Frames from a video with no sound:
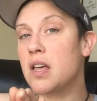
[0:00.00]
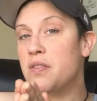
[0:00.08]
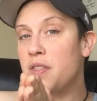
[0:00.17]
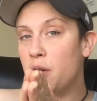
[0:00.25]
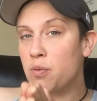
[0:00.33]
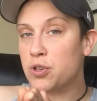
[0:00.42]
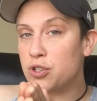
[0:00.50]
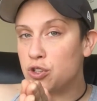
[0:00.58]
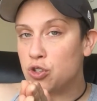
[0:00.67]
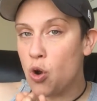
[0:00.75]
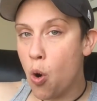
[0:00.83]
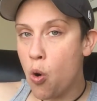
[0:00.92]
there were
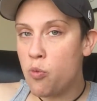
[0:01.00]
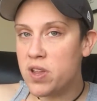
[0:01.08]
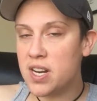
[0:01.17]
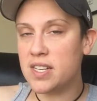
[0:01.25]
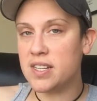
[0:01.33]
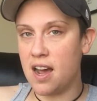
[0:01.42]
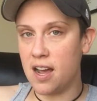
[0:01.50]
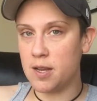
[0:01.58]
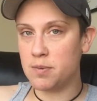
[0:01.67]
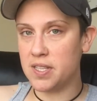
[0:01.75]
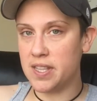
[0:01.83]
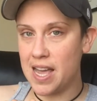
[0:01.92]
so many
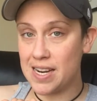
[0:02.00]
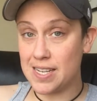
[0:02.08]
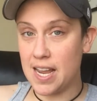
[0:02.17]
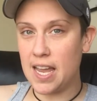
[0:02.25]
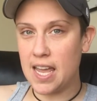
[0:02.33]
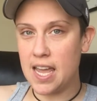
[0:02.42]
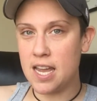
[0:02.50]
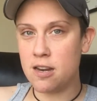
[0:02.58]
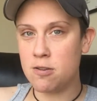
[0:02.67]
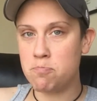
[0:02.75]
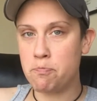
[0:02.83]
times in that decade